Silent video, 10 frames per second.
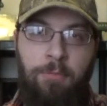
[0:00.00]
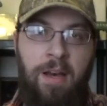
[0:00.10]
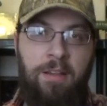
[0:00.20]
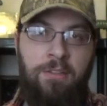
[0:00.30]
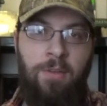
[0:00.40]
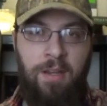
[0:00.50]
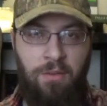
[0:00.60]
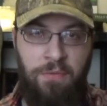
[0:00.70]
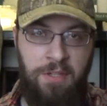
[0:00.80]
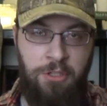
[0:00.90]
box so I
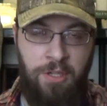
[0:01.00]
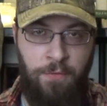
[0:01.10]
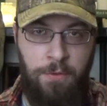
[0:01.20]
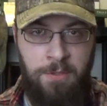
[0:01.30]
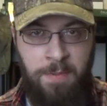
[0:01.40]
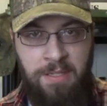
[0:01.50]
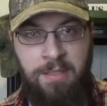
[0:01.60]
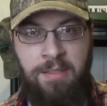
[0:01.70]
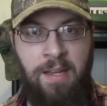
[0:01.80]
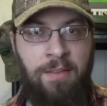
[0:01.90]
can fish different
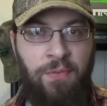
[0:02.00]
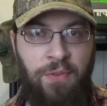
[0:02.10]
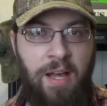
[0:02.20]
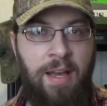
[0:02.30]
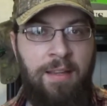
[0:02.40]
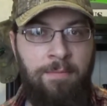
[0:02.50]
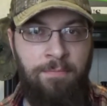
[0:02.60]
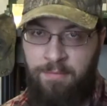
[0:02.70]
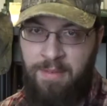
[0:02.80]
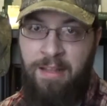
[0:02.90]
species on the fly.
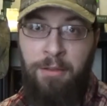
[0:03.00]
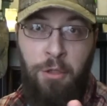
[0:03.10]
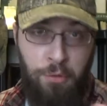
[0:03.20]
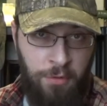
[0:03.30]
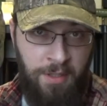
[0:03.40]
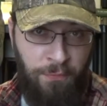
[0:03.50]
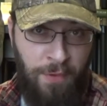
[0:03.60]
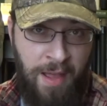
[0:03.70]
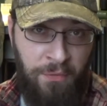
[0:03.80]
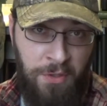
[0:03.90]
Not literally
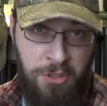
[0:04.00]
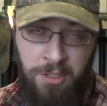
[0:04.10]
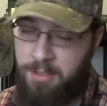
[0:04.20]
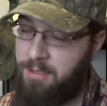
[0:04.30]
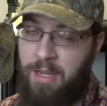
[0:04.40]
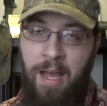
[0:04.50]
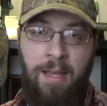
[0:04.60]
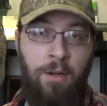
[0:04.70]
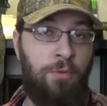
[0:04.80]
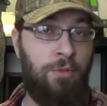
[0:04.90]
fly fishing because
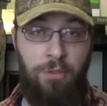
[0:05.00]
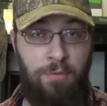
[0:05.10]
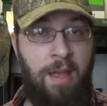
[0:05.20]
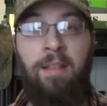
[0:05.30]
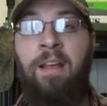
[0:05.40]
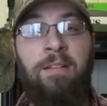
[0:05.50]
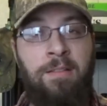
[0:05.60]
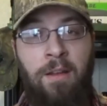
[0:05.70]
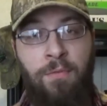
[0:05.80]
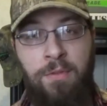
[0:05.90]
I don't do that. That
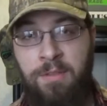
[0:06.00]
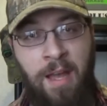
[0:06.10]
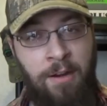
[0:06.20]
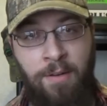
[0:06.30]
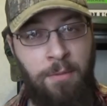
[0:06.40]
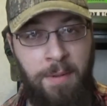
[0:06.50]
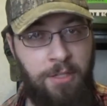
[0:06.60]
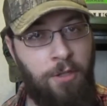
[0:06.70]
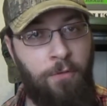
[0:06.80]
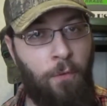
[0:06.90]
stuff is, I don't have the
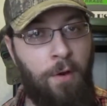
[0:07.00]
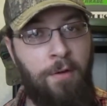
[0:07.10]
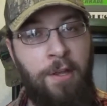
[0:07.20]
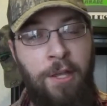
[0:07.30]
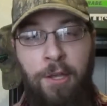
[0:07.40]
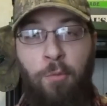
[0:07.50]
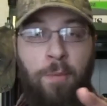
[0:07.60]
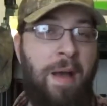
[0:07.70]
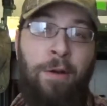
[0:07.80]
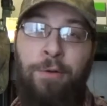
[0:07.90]
patience for it.
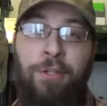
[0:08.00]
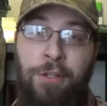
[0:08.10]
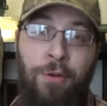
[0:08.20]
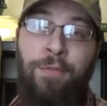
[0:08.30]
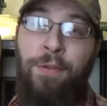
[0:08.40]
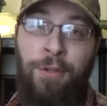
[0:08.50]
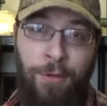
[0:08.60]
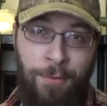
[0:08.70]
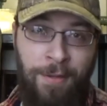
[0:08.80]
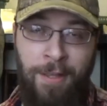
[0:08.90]
More power to you if you
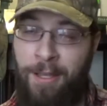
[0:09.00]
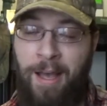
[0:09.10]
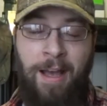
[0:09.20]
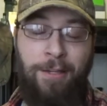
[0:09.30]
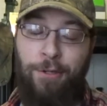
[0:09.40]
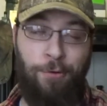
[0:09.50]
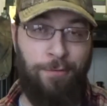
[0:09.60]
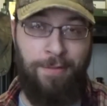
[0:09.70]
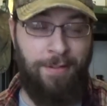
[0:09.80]
do, I don't.